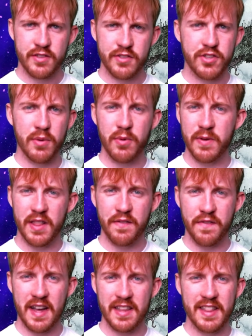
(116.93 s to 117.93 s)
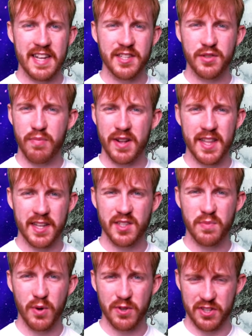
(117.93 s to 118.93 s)
Double with the fact that they spread their
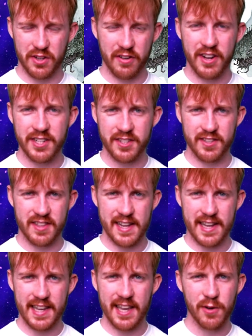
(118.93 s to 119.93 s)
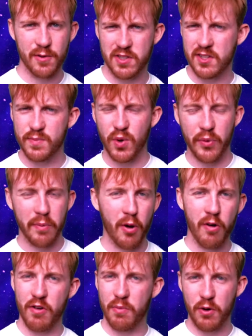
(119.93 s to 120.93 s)
spores on creatures that they kill to spawn
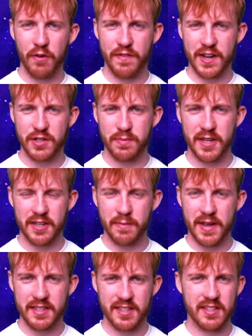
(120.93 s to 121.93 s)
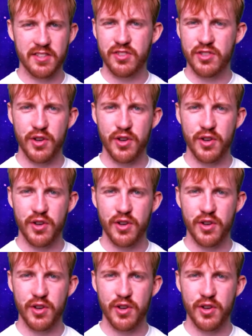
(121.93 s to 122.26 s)
more and more Vegapygmies is so